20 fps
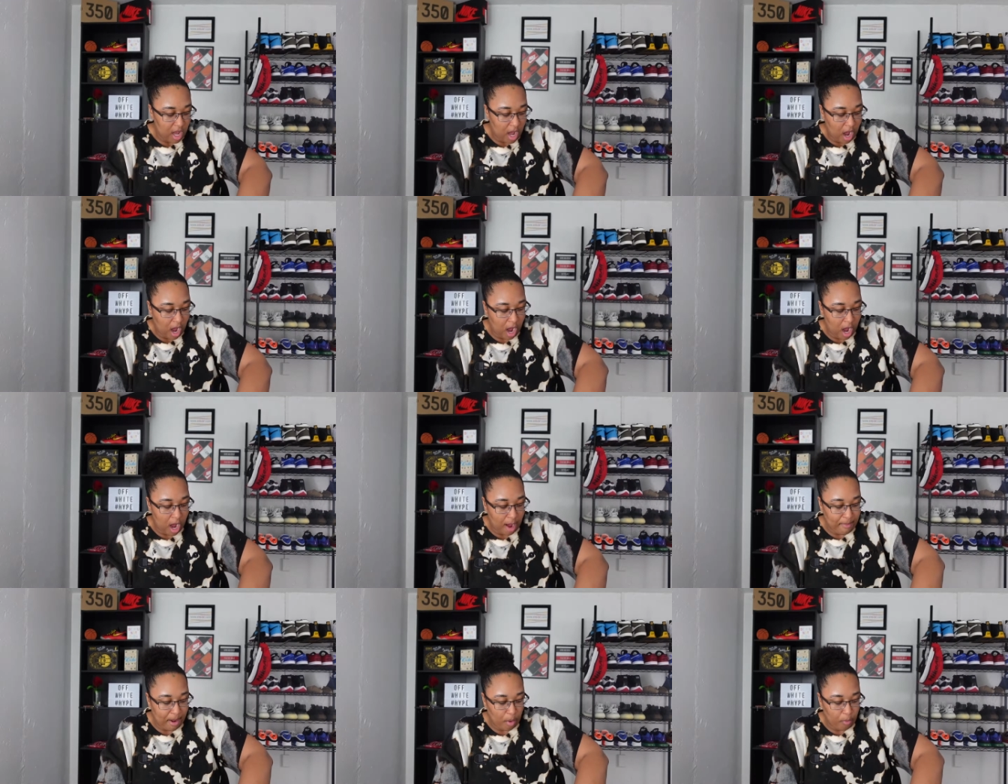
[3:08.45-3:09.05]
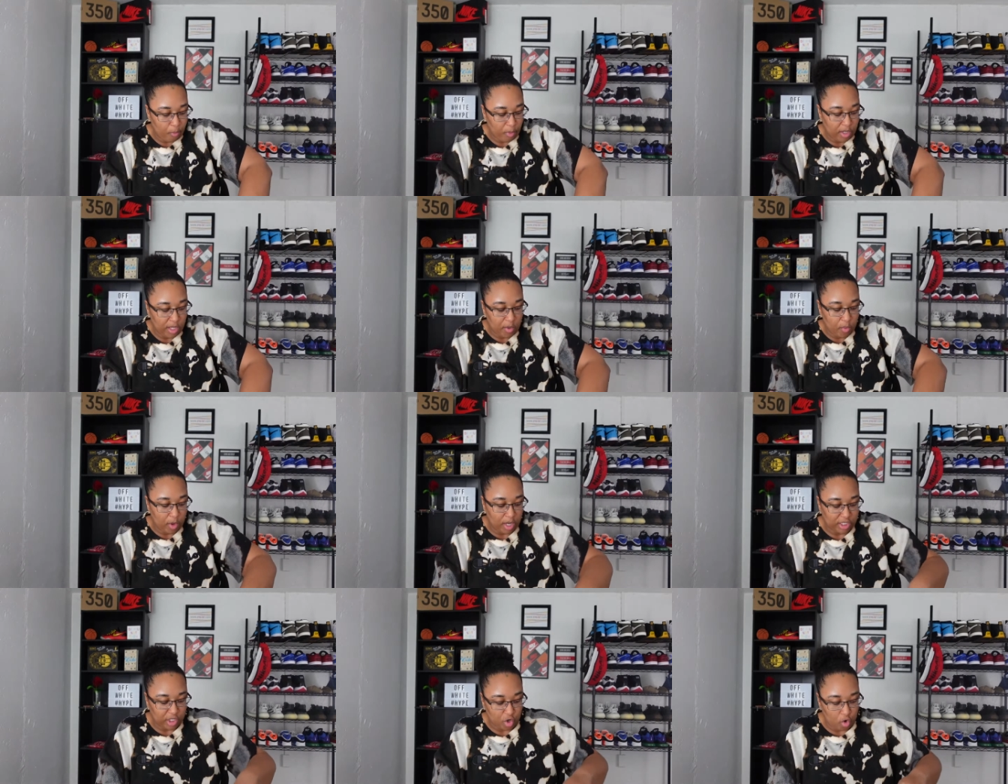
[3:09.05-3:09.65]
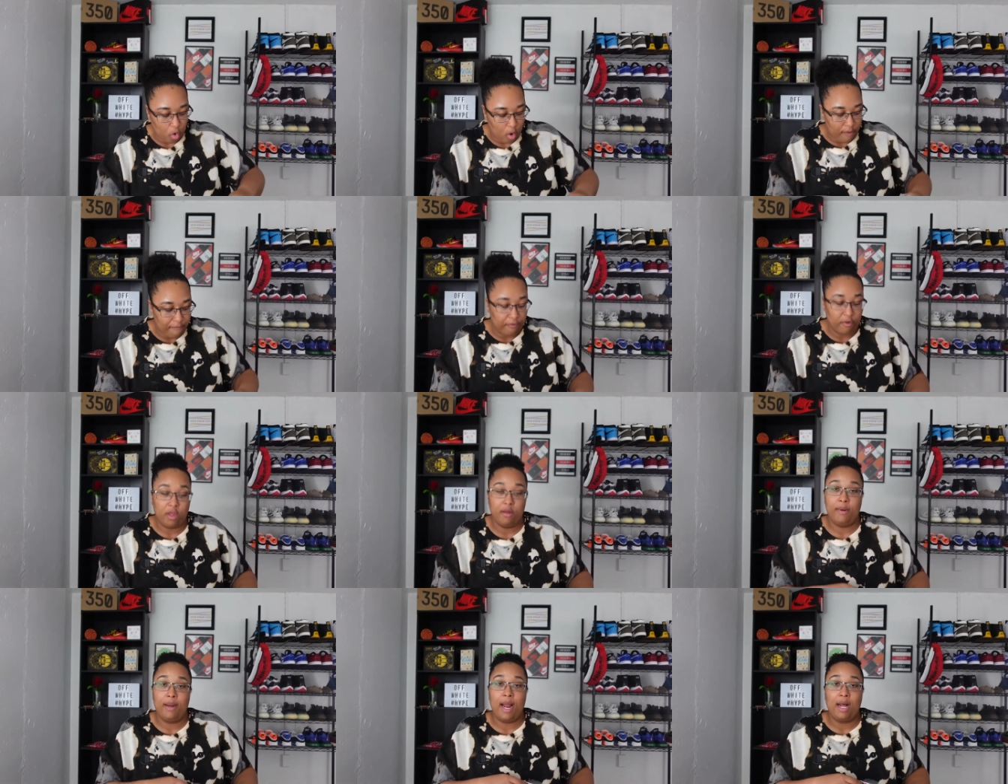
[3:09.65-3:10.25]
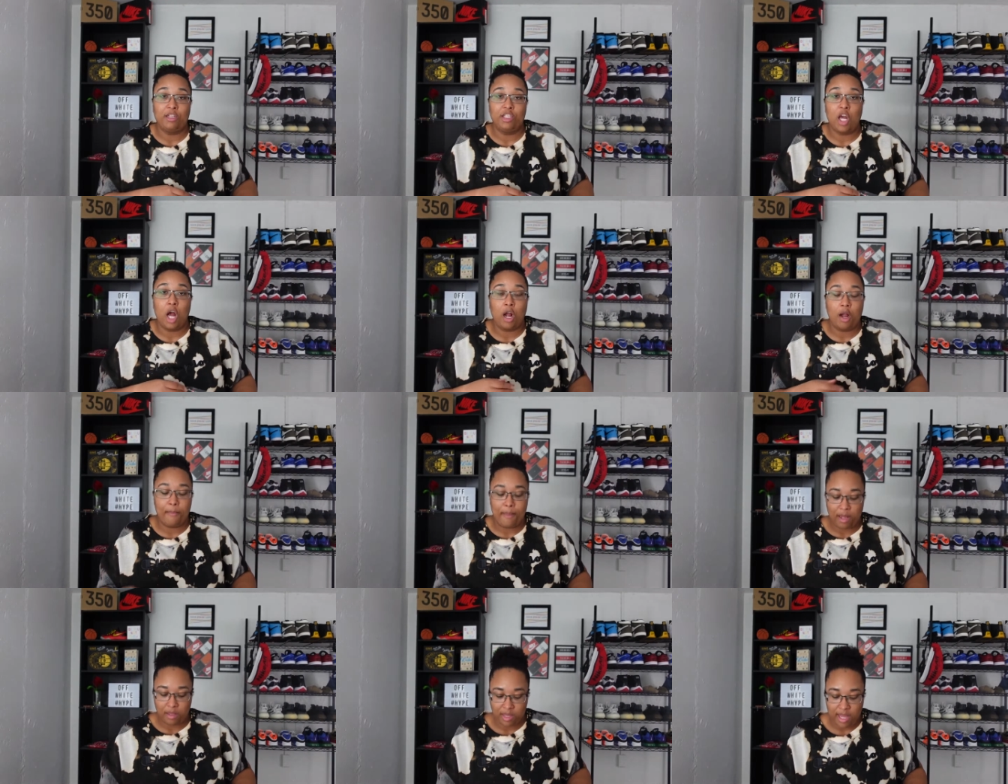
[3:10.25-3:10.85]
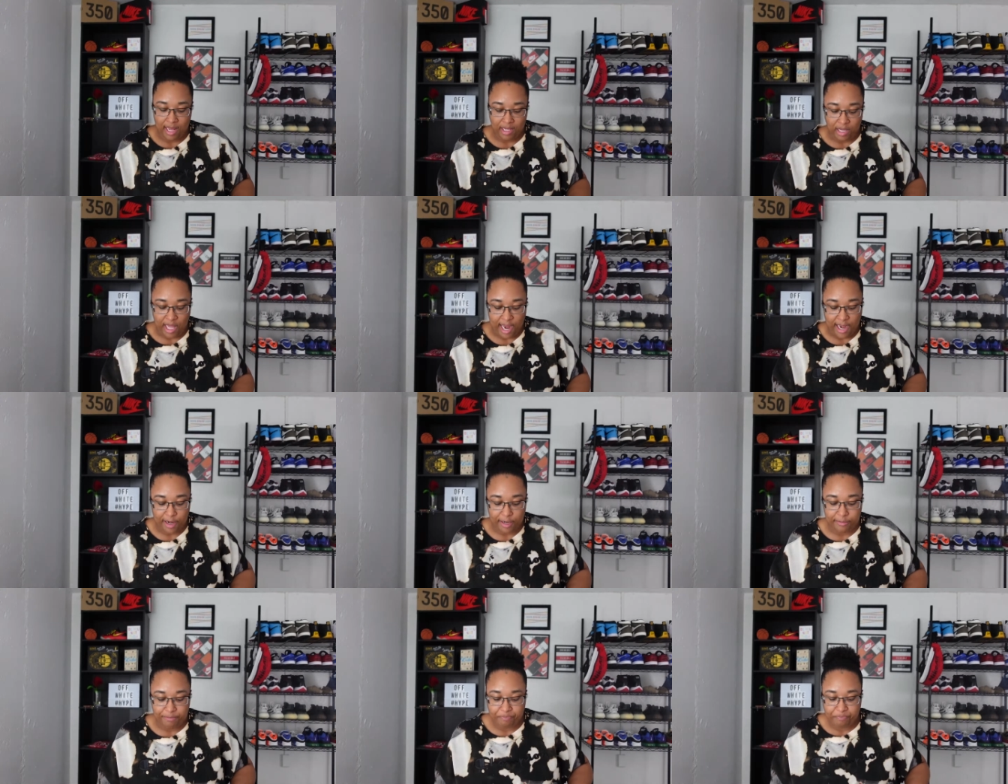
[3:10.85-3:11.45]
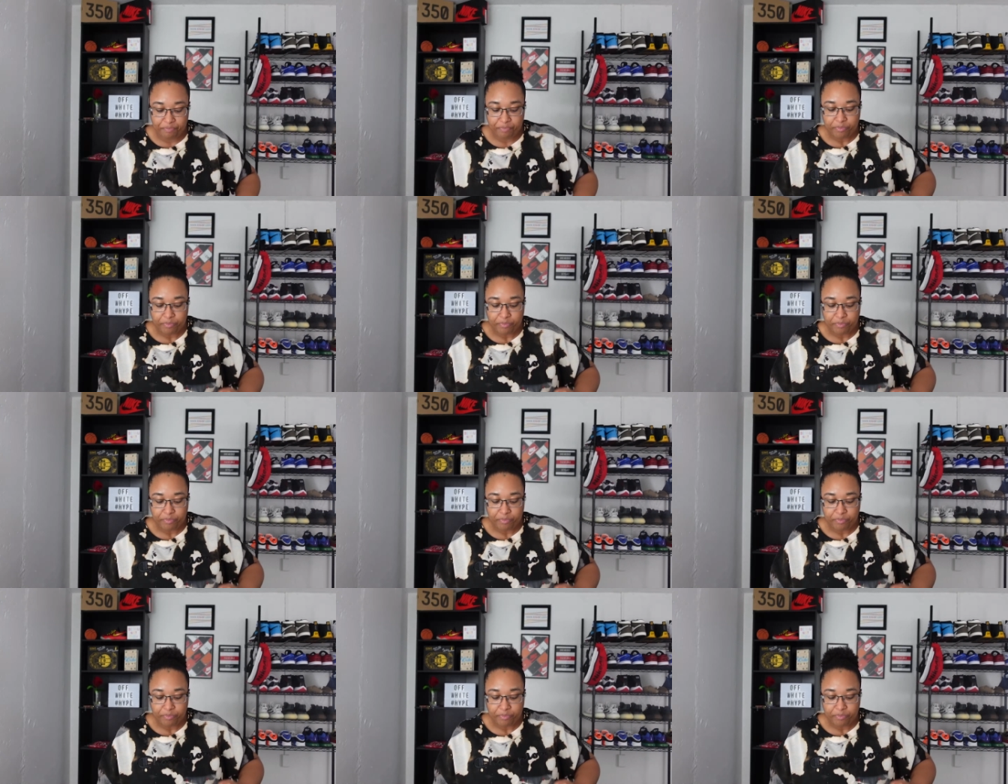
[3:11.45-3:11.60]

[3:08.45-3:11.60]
I really wasn't going for them, and I'll talk about that later.